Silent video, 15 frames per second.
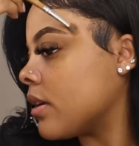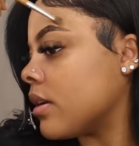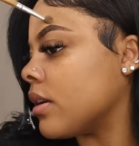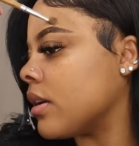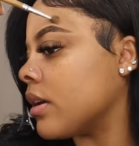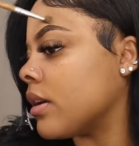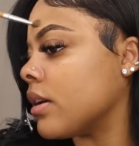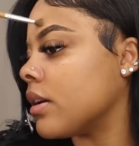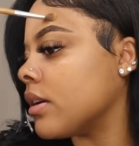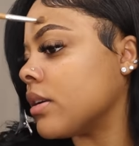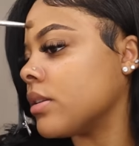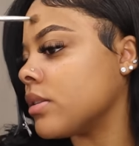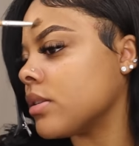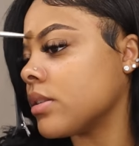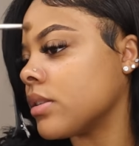and
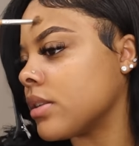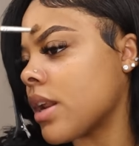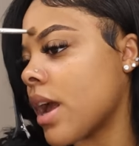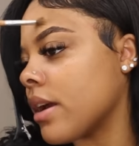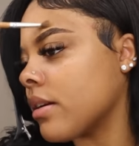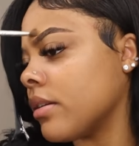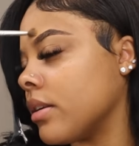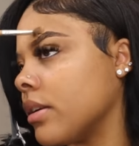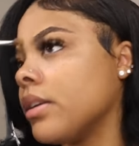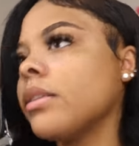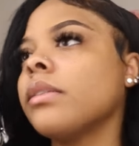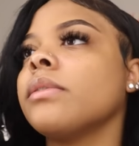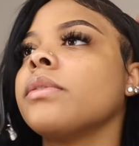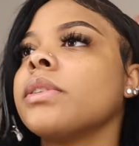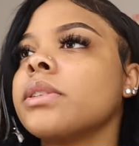it's just not going to
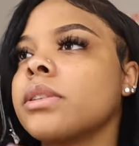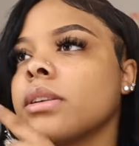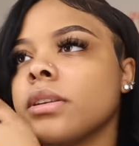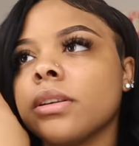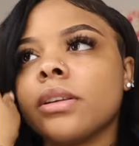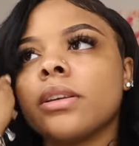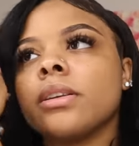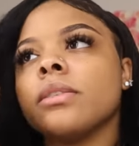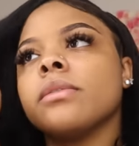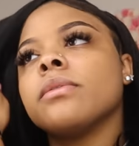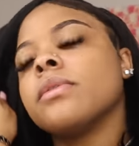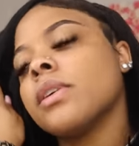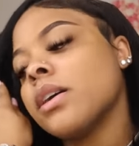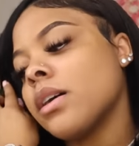give, and it's going to give,